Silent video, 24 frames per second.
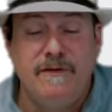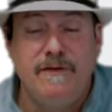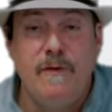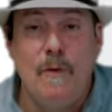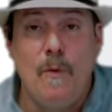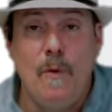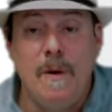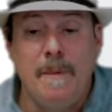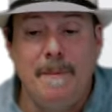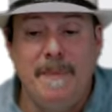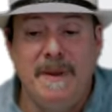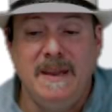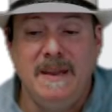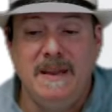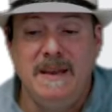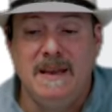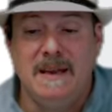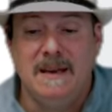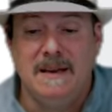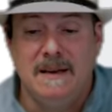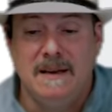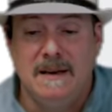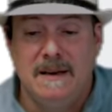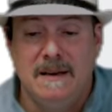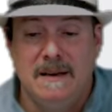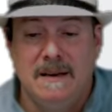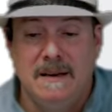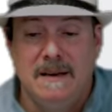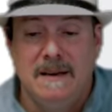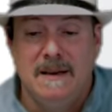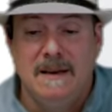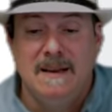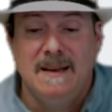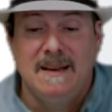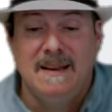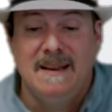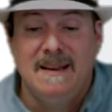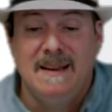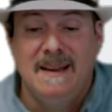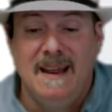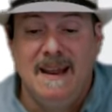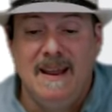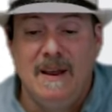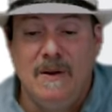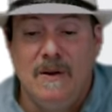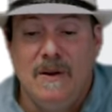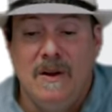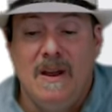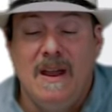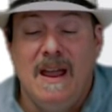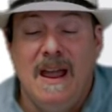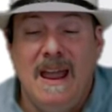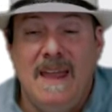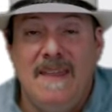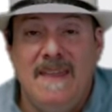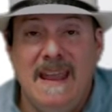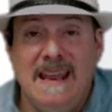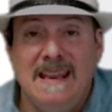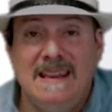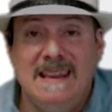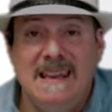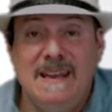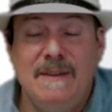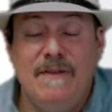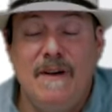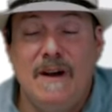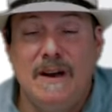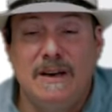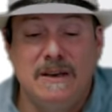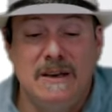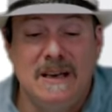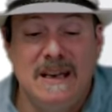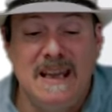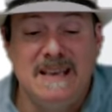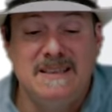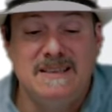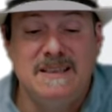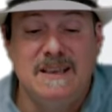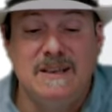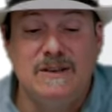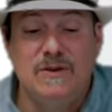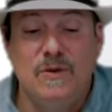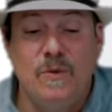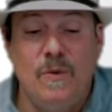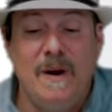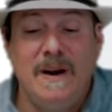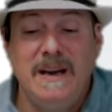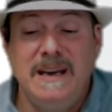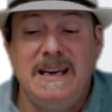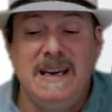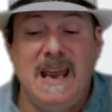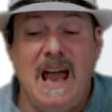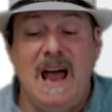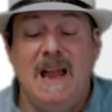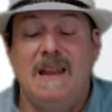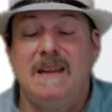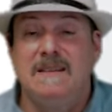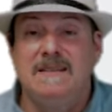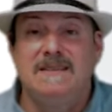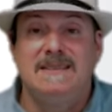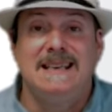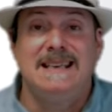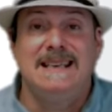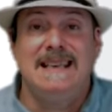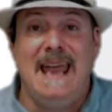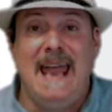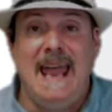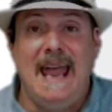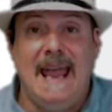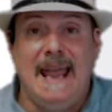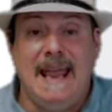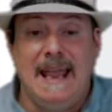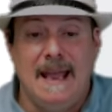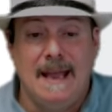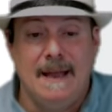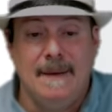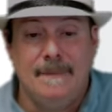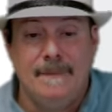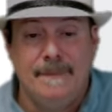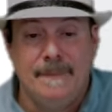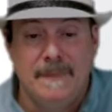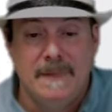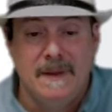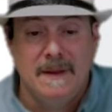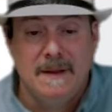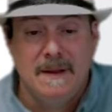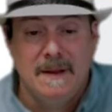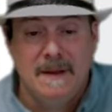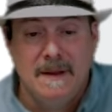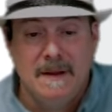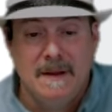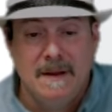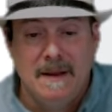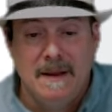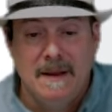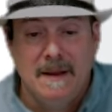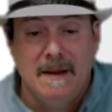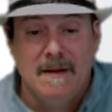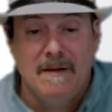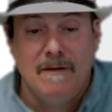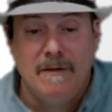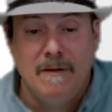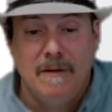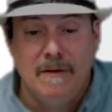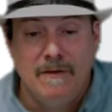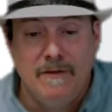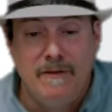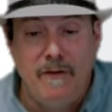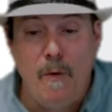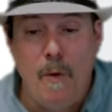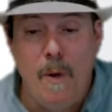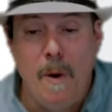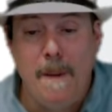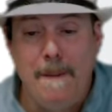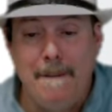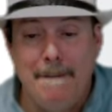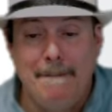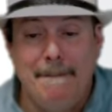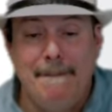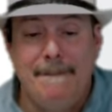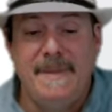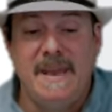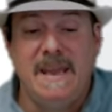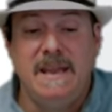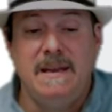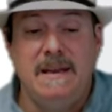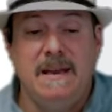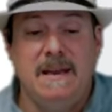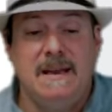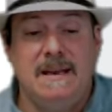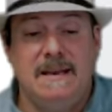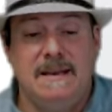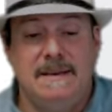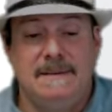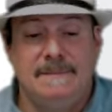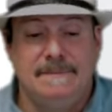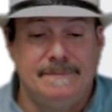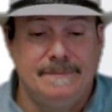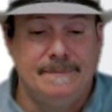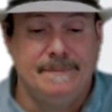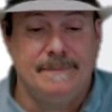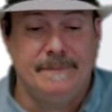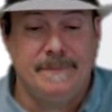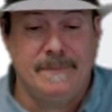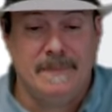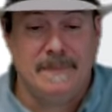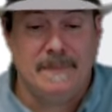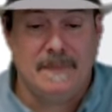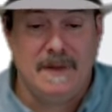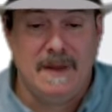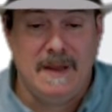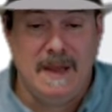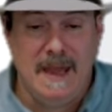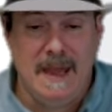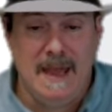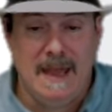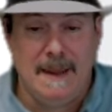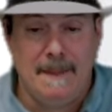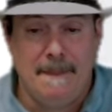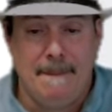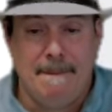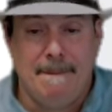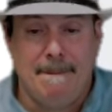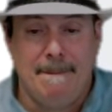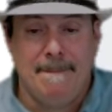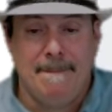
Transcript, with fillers: 4 billion and they live on less than $20 a day. 4 billion. Okay.